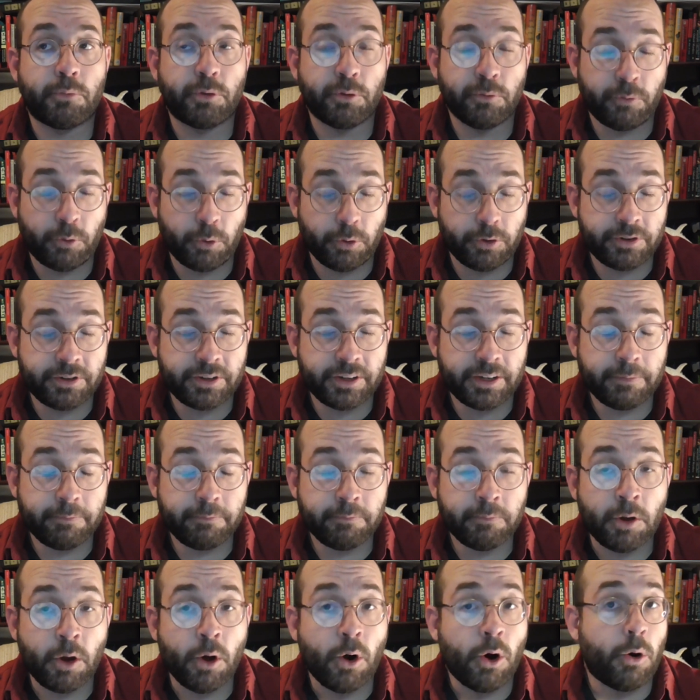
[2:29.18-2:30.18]

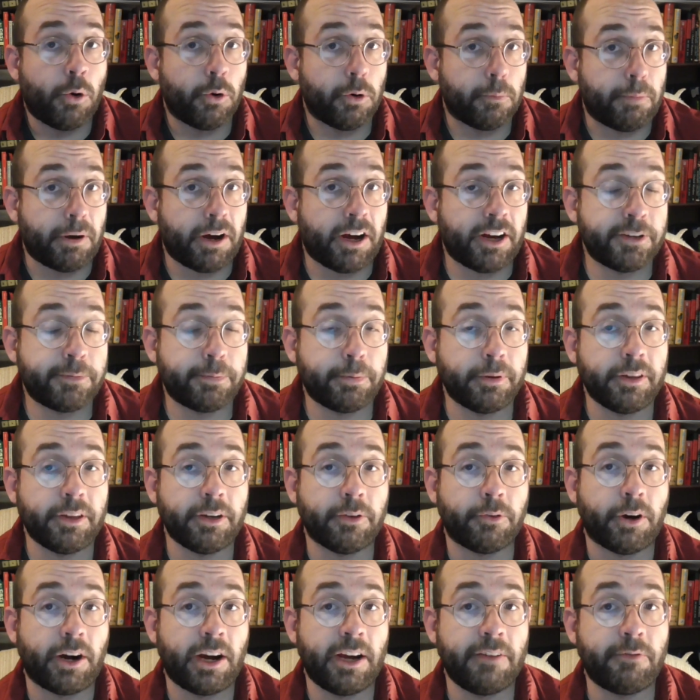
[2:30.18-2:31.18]
divorcing, or possibly
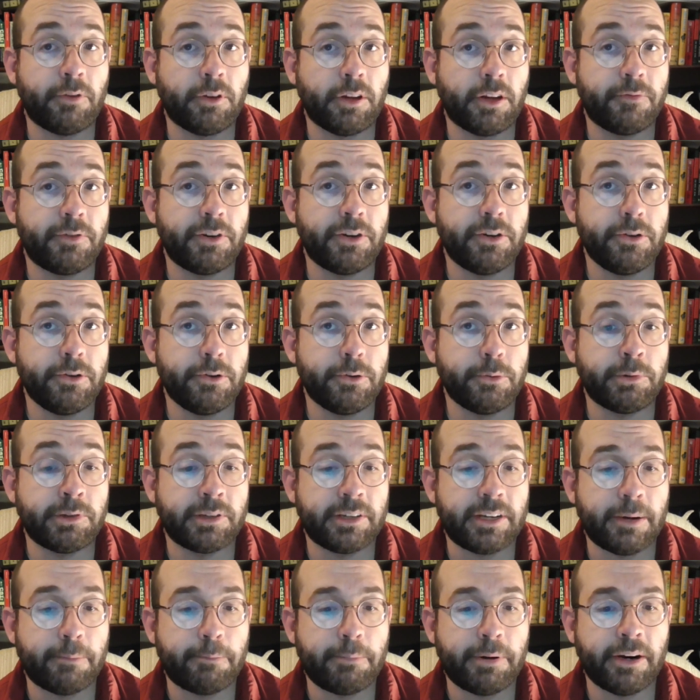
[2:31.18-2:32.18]
the arrival of a new
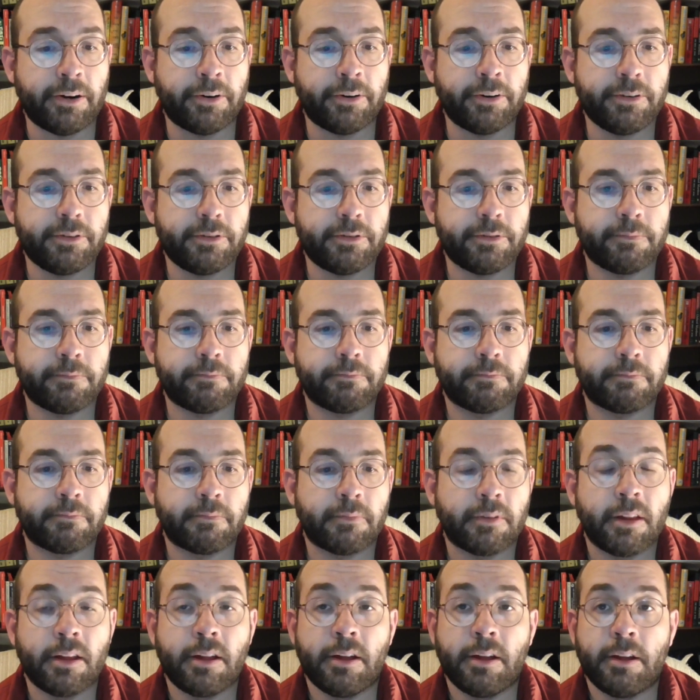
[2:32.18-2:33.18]
step-parent,
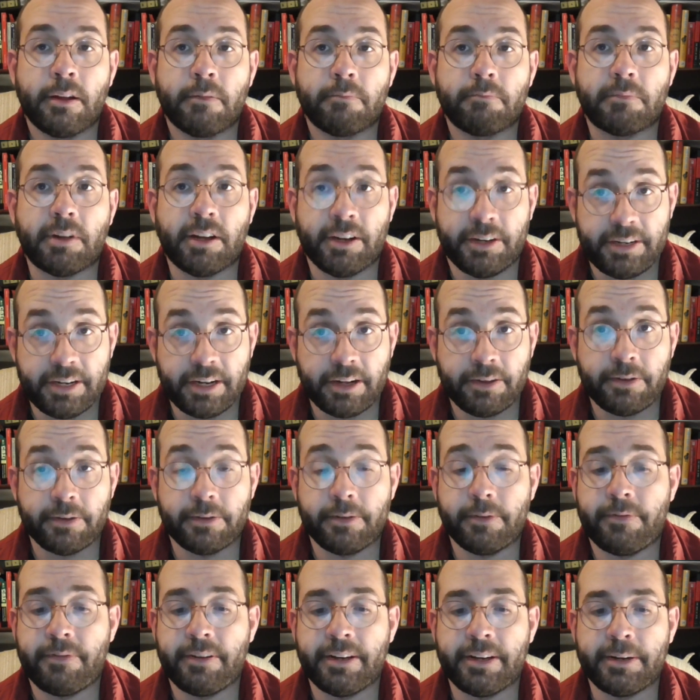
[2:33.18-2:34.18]
a death
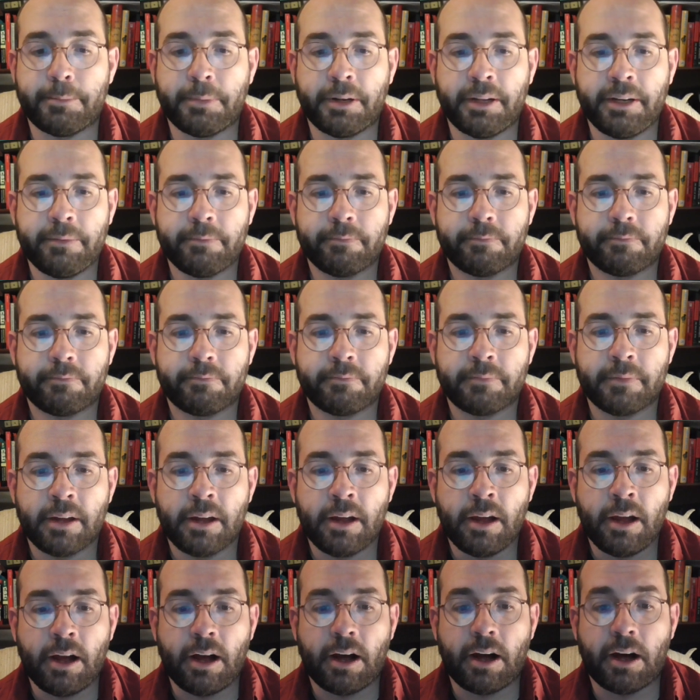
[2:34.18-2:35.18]
in the family,
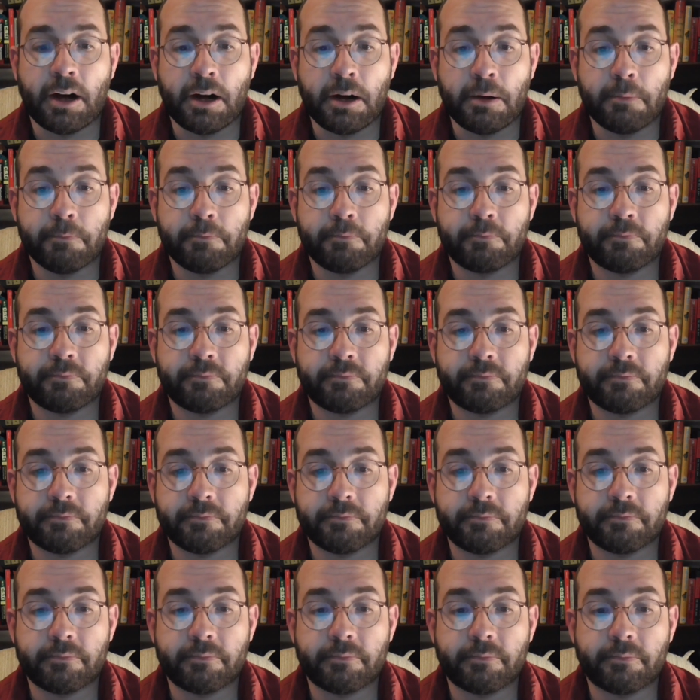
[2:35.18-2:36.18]

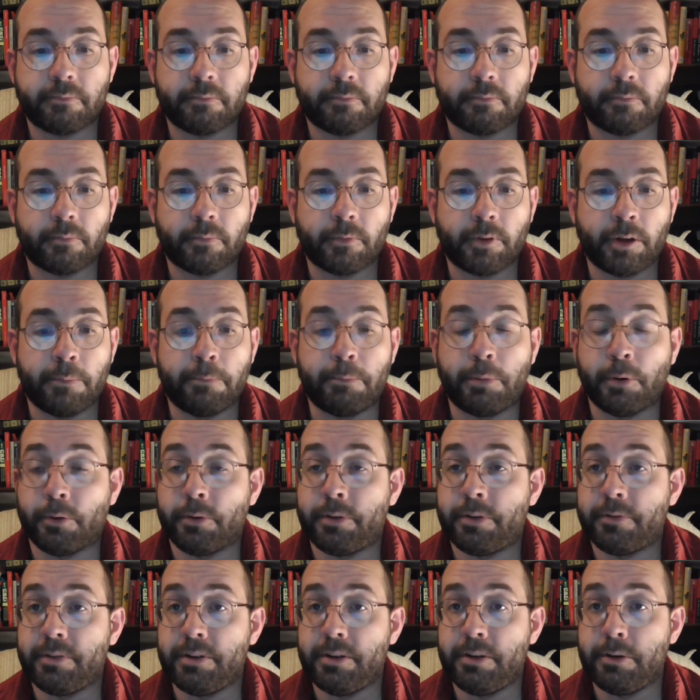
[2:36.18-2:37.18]
a
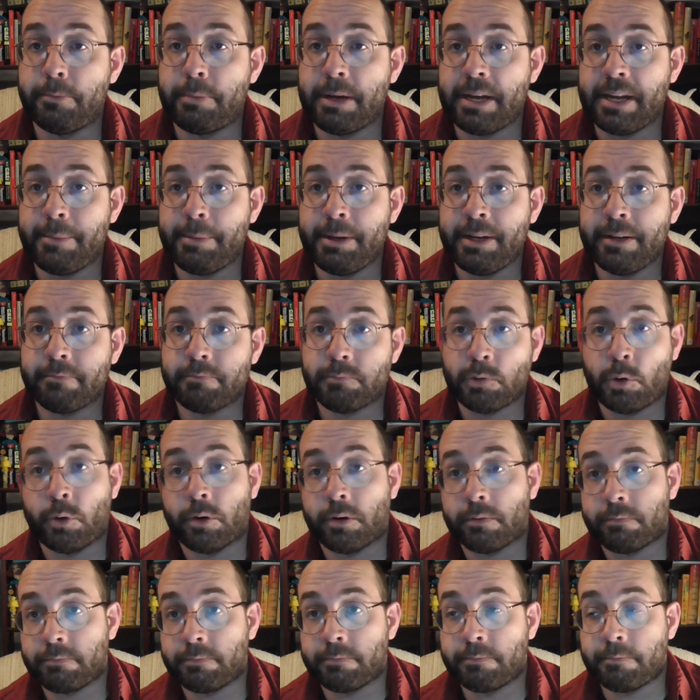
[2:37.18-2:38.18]
birth of a new baby,
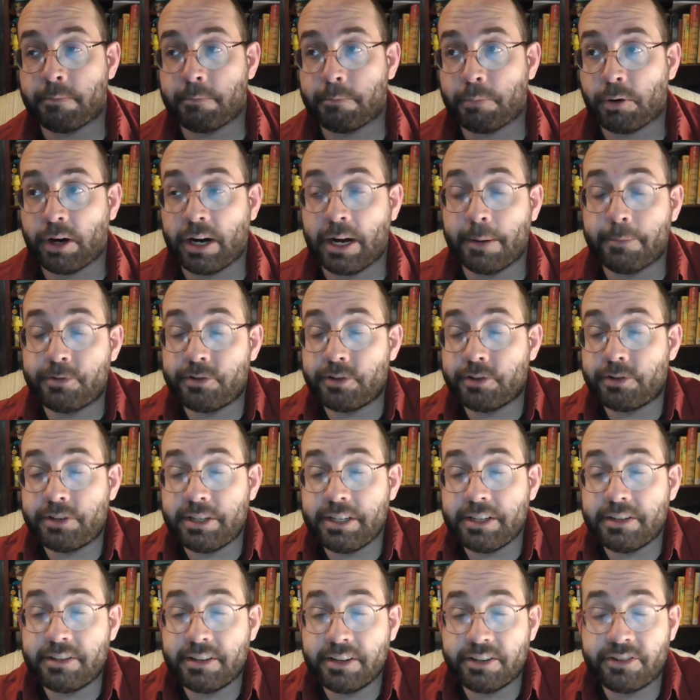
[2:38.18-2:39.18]
or perhaps just
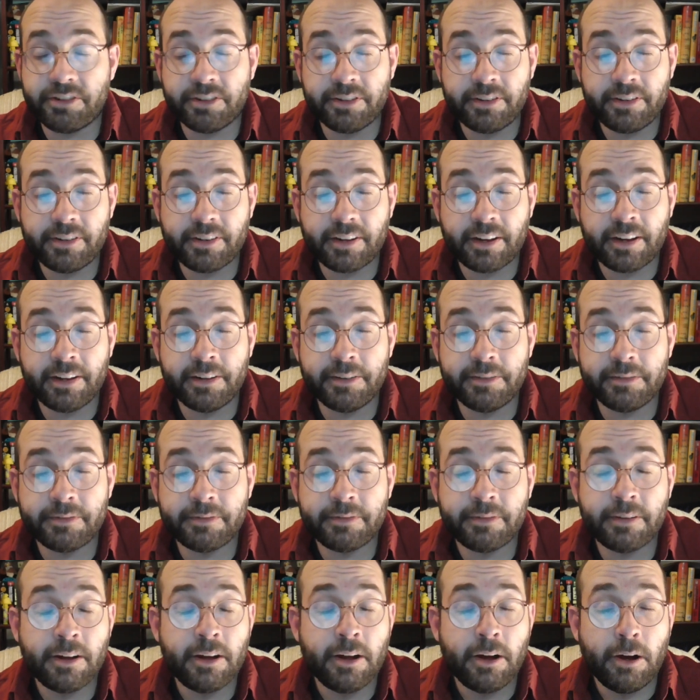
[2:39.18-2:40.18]
the addition
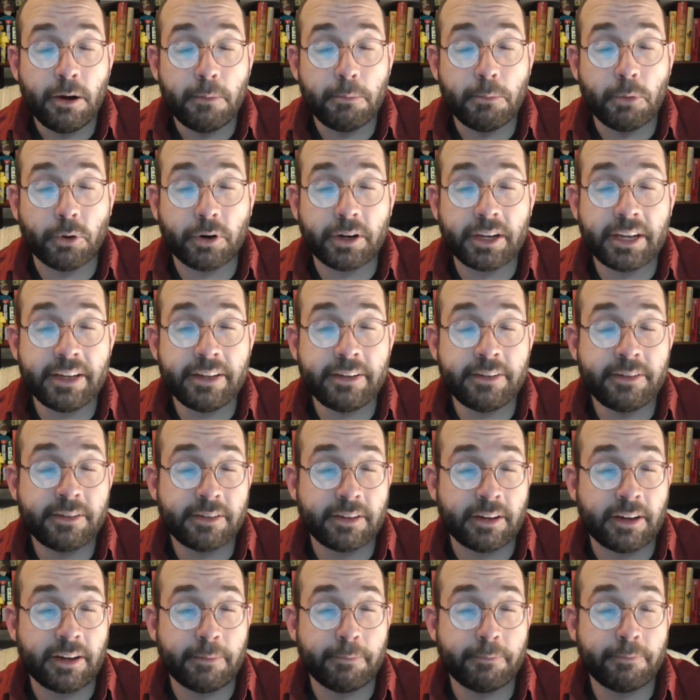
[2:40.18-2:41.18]
of more
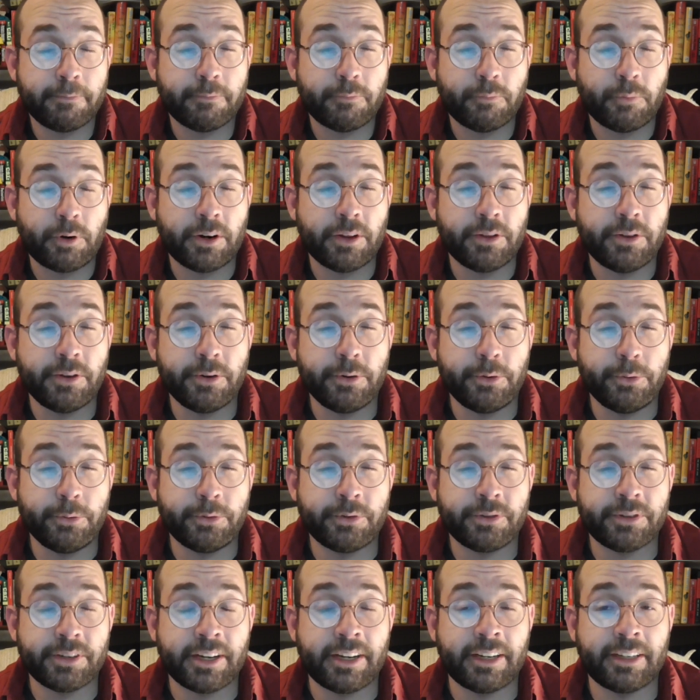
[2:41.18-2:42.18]
kids, one of
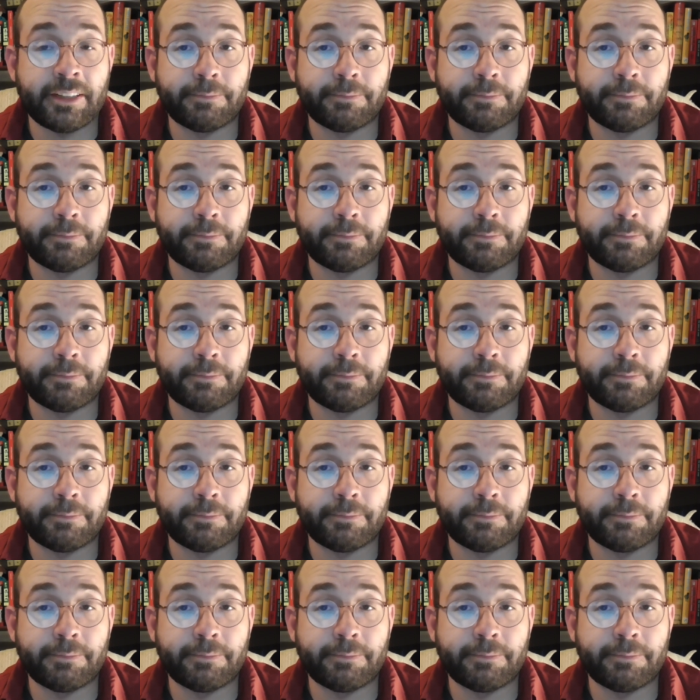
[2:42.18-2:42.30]
those